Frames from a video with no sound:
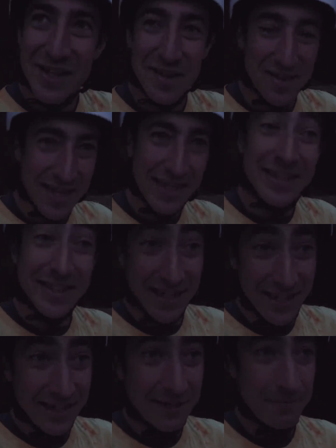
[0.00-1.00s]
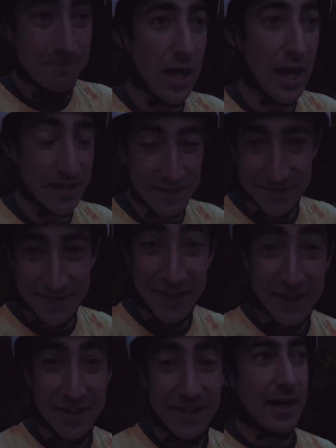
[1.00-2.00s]
the second day, I got
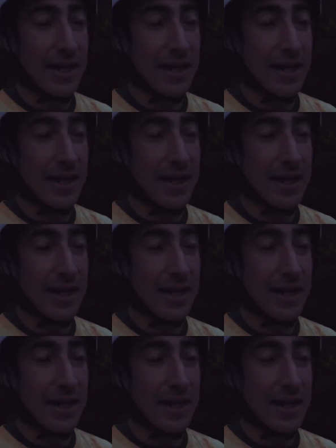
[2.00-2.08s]
sick.